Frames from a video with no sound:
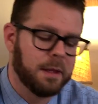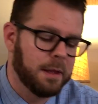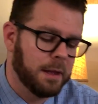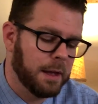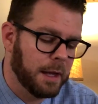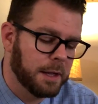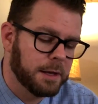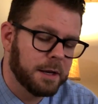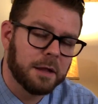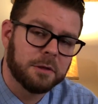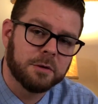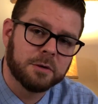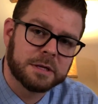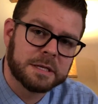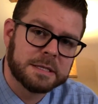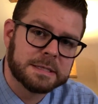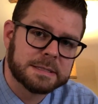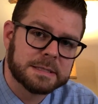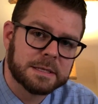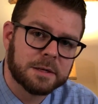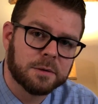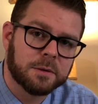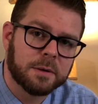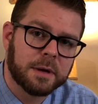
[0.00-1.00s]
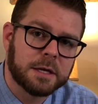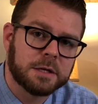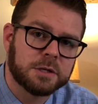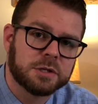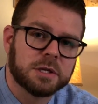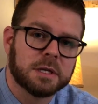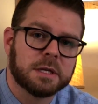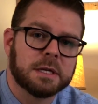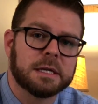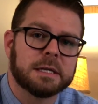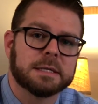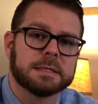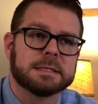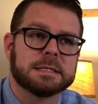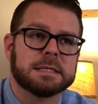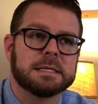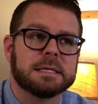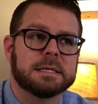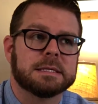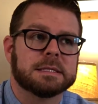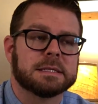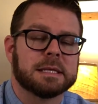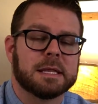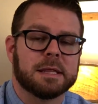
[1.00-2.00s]
Another consideration is
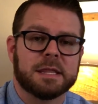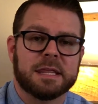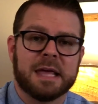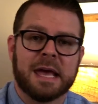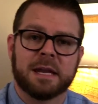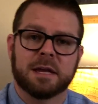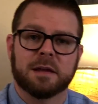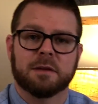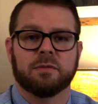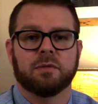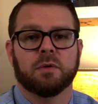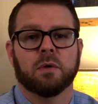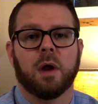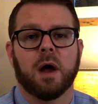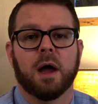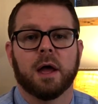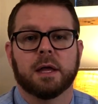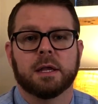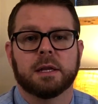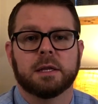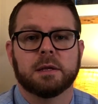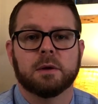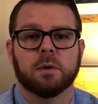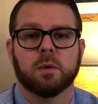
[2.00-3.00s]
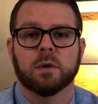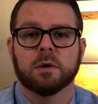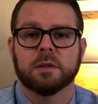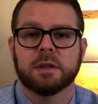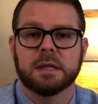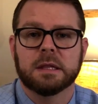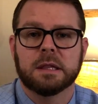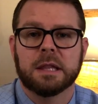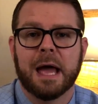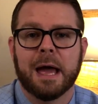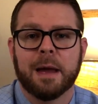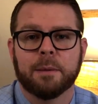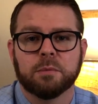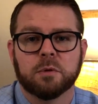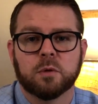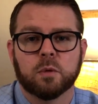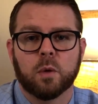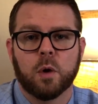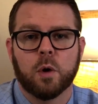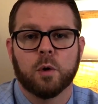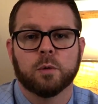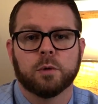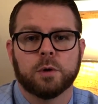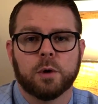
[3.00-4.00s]
the synthetic variety or the
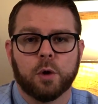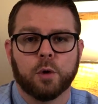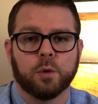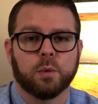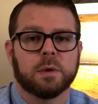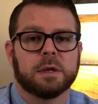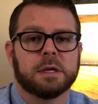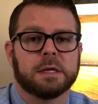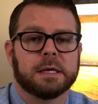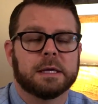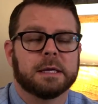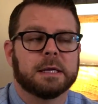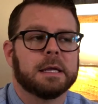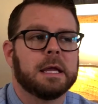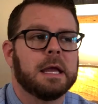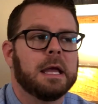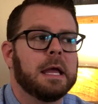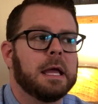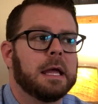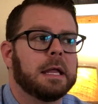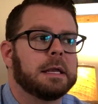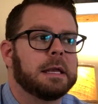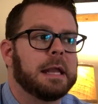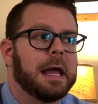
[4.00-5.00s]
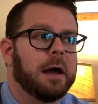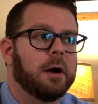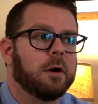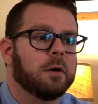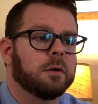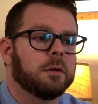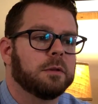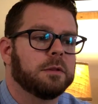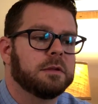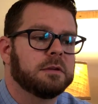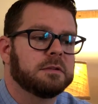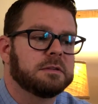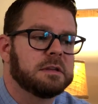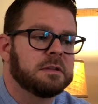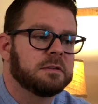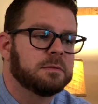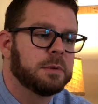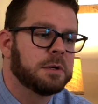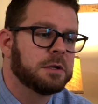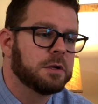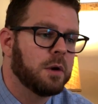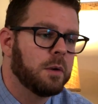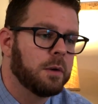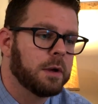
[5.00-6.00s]
lab-grown arena. Now, this has
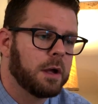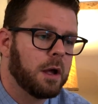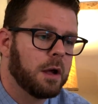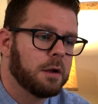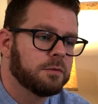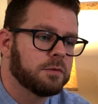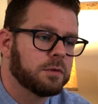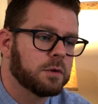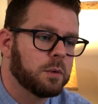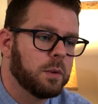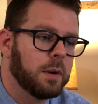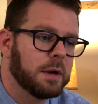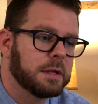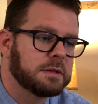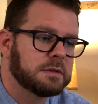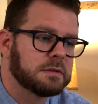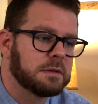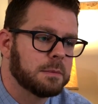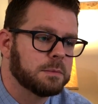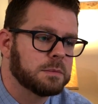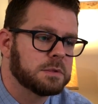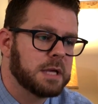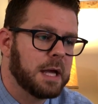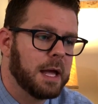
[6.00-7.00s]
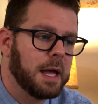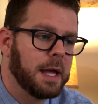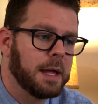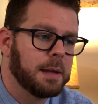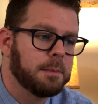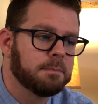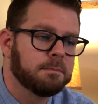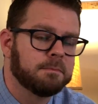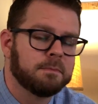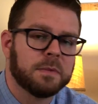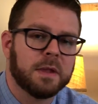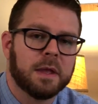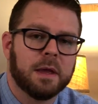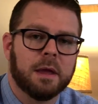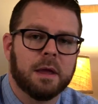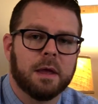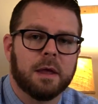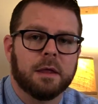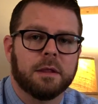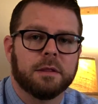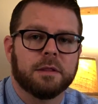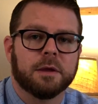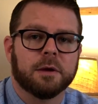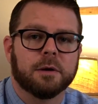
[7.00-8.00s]
been going on for quite some time.
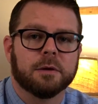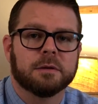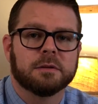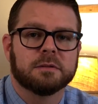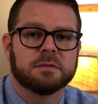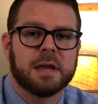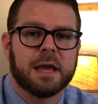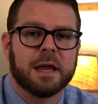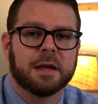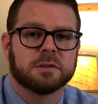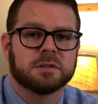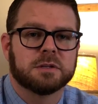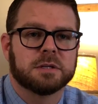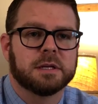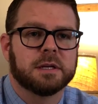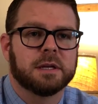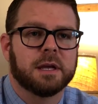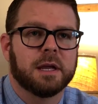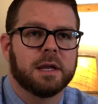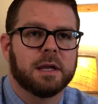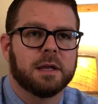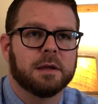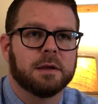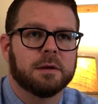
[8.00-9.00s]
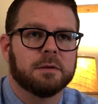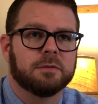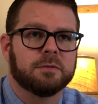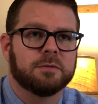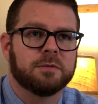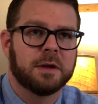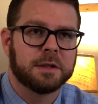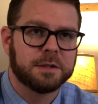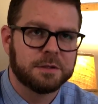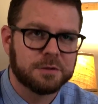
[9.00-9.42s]
There is actually a fun